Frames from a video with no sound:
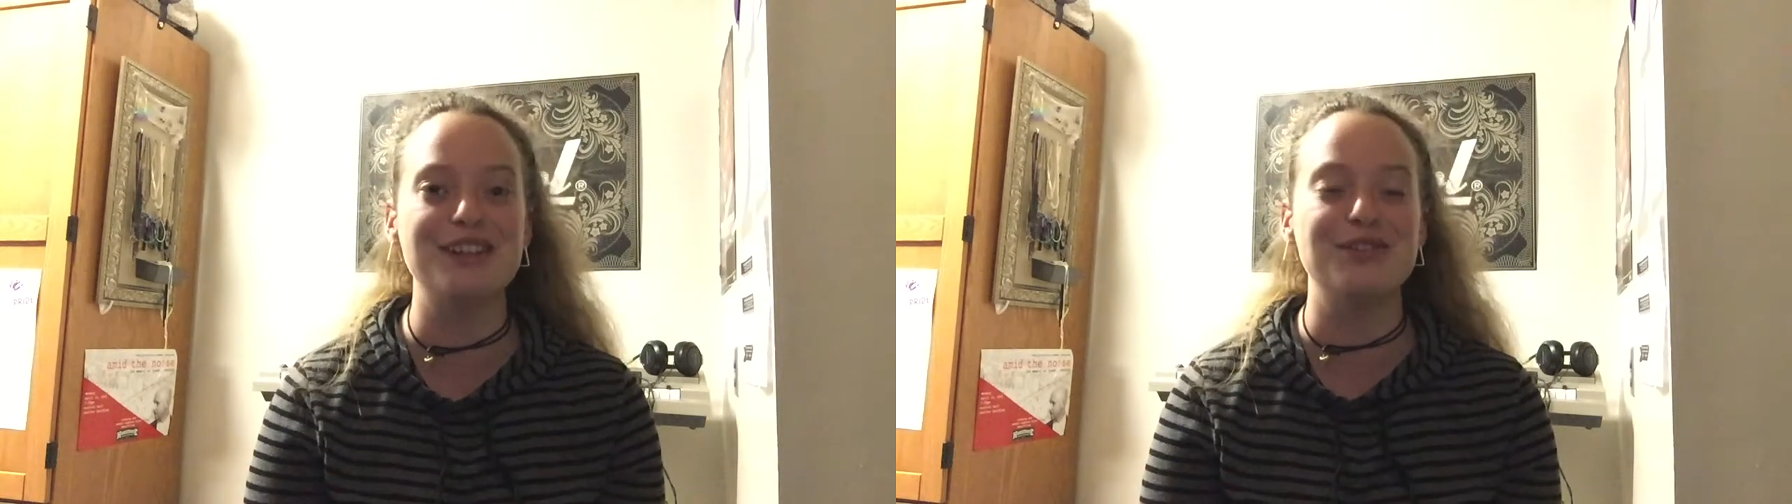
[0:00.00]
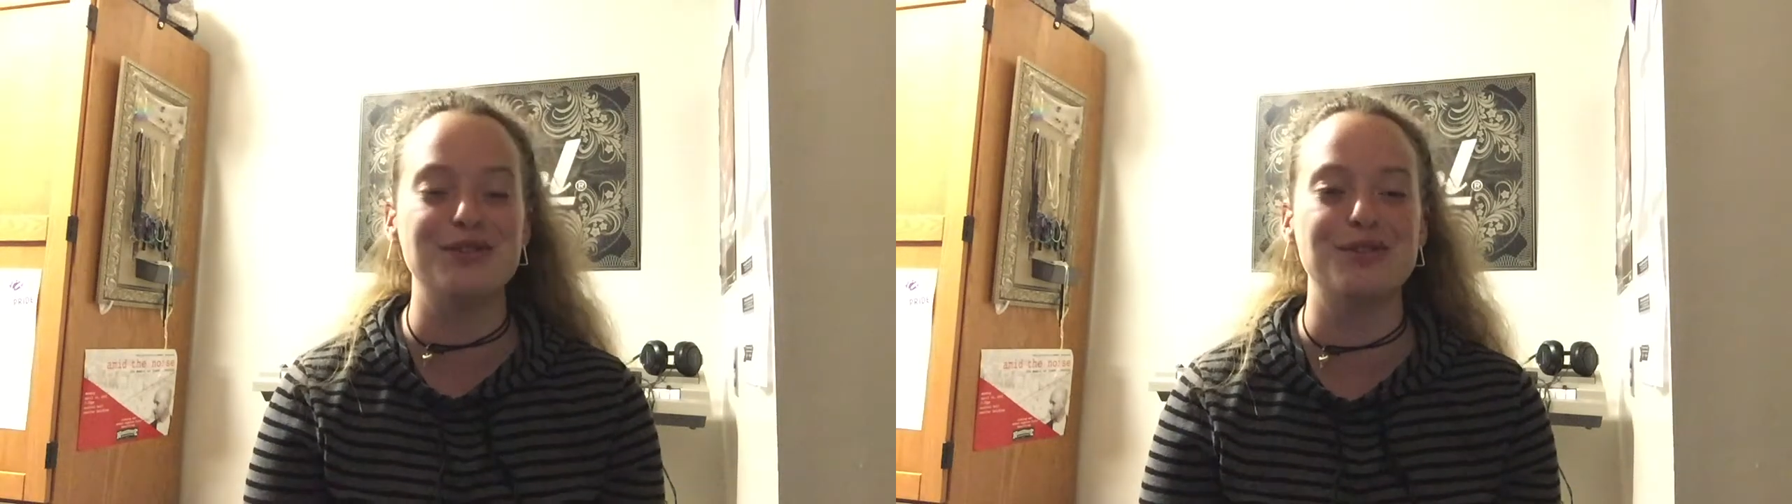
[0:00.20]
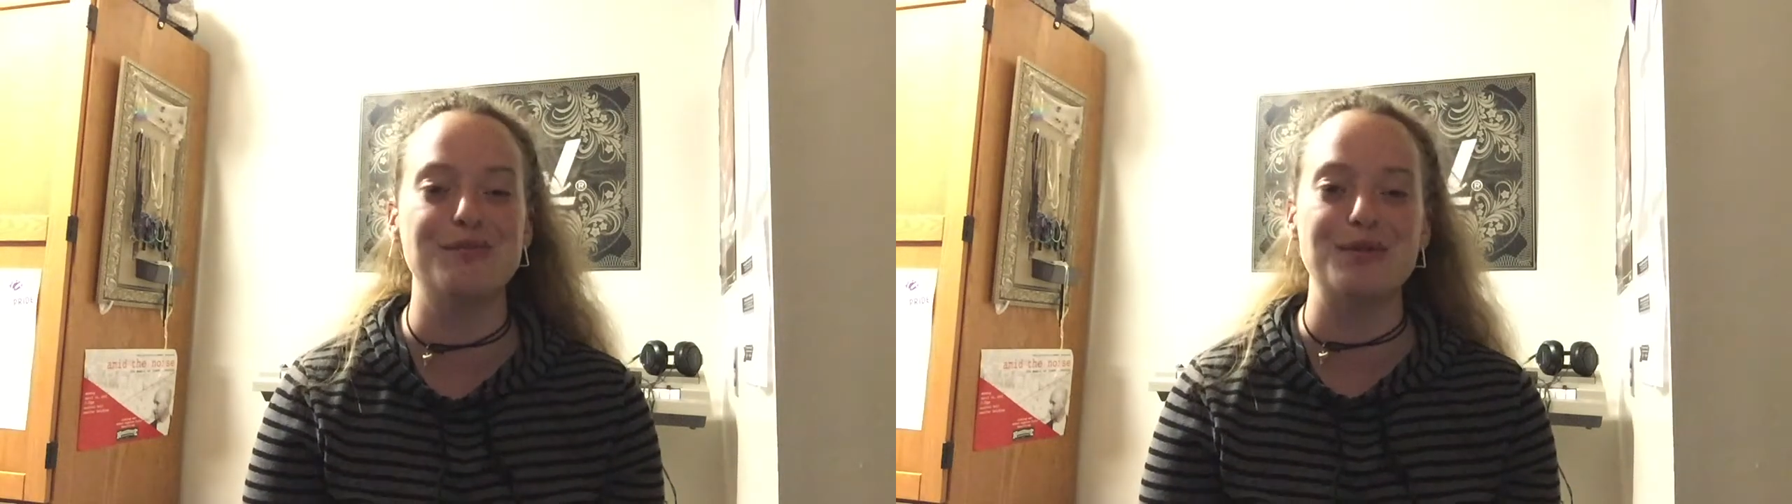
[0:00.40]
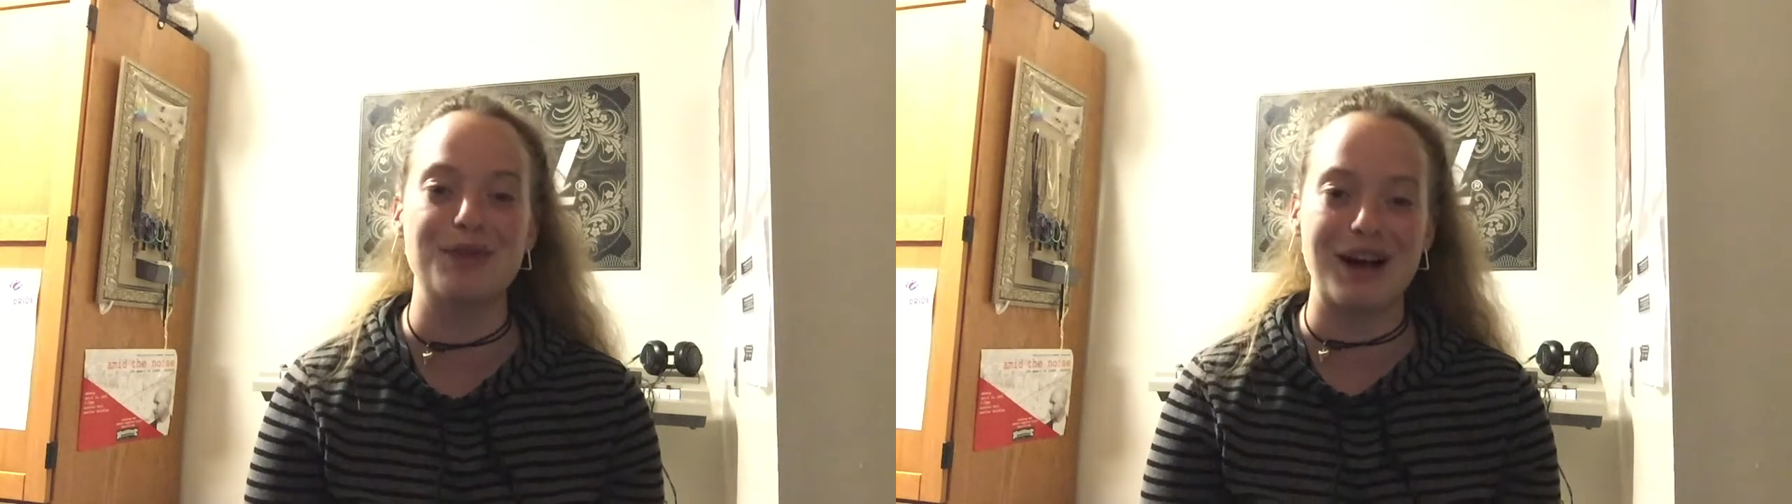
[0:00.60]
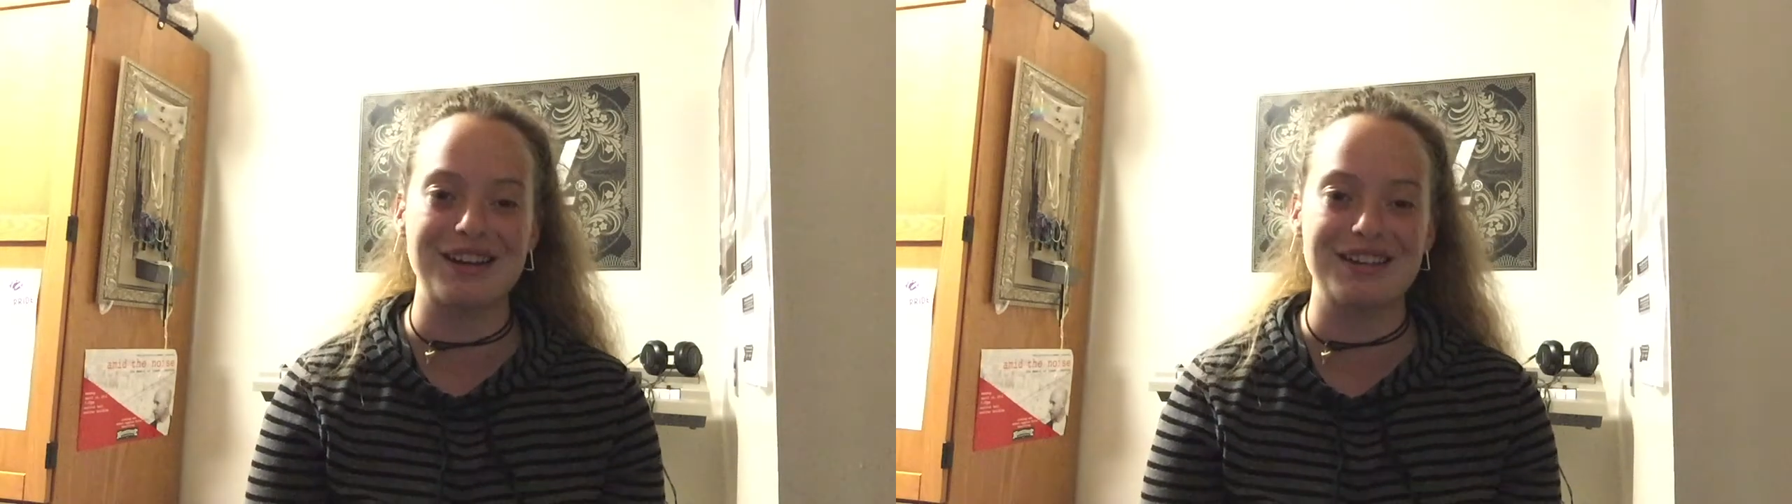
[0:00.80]
you should be
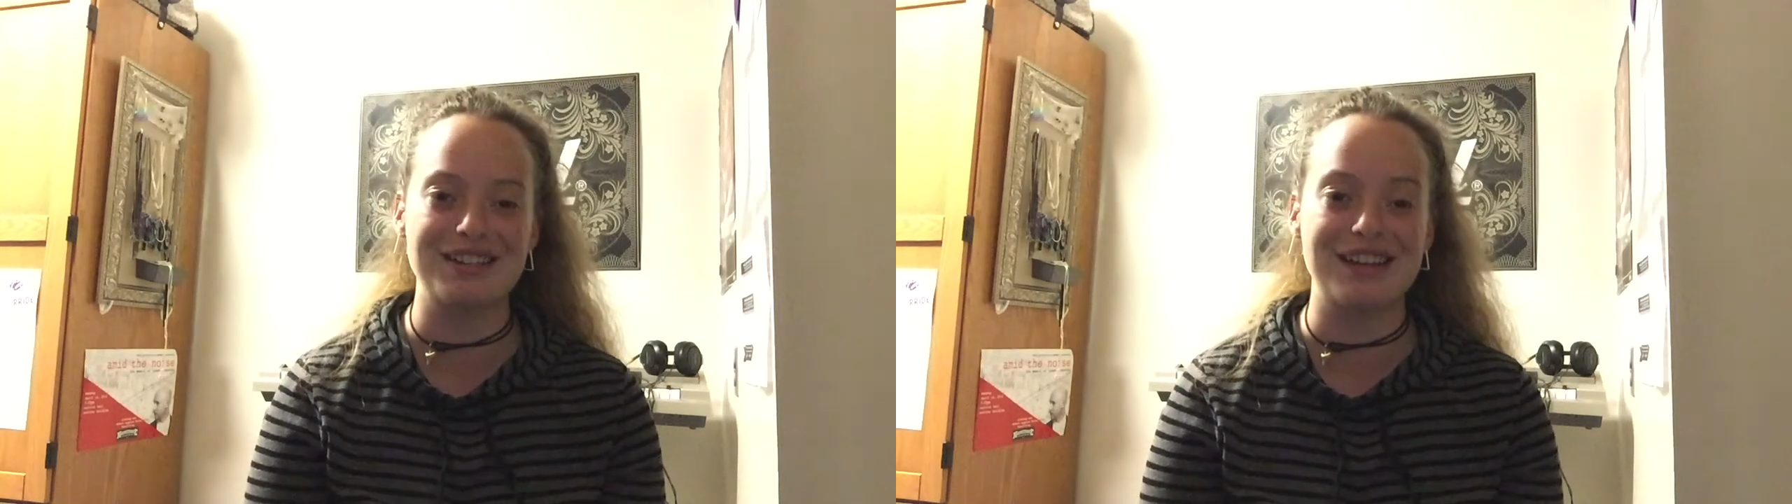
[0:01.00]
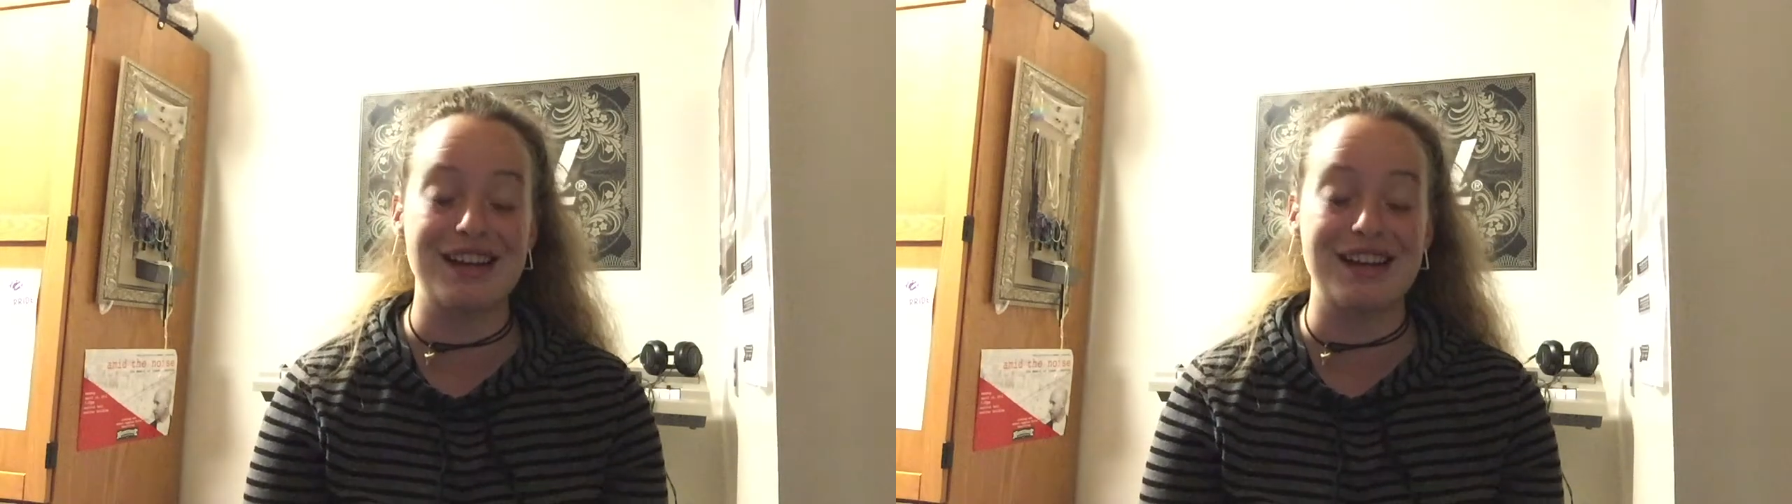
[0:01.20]
practicing,